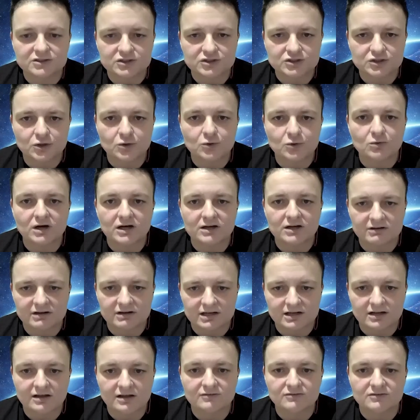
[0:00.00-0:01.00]
show. I
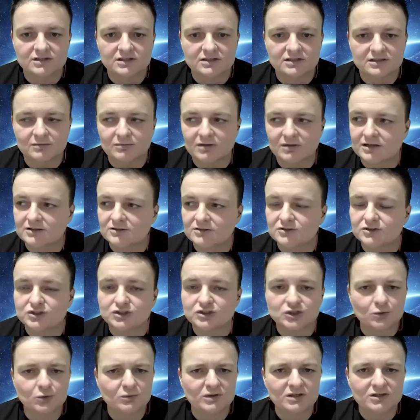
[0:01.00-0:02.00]
really loved it. I'm like,
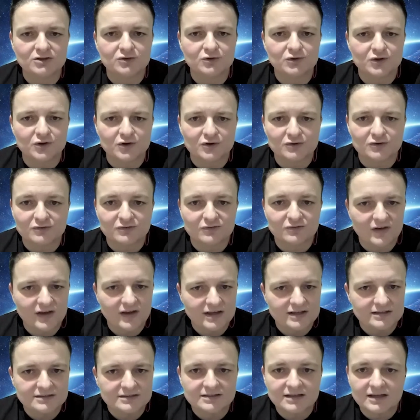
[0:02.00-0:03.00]
show it to your
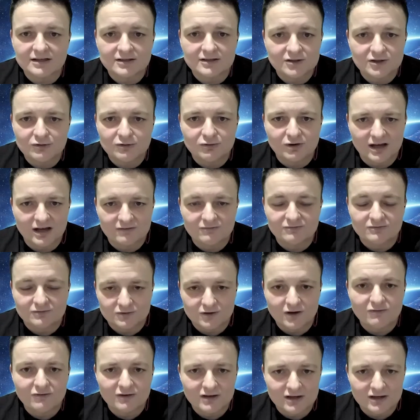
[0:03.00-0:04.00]
face. I don't know, have
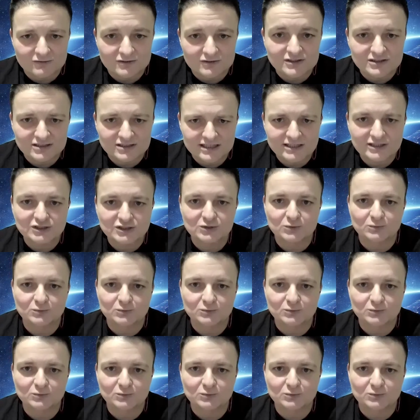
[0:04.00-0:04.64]
a conversation